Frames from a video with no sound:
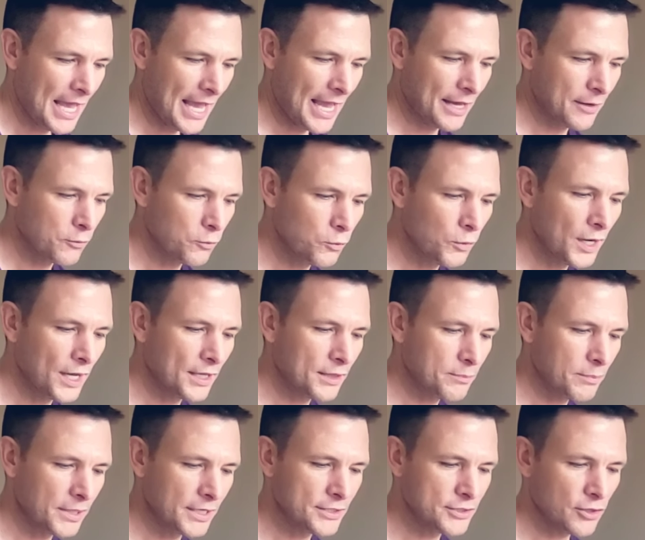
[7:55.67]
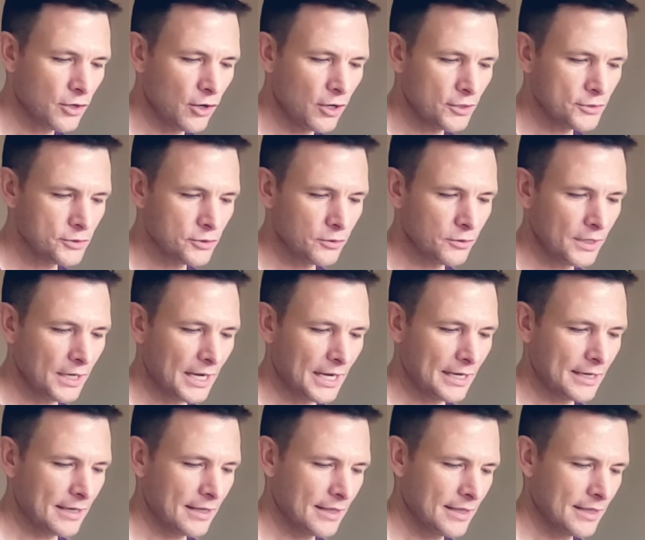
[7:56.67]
and width, but it's also got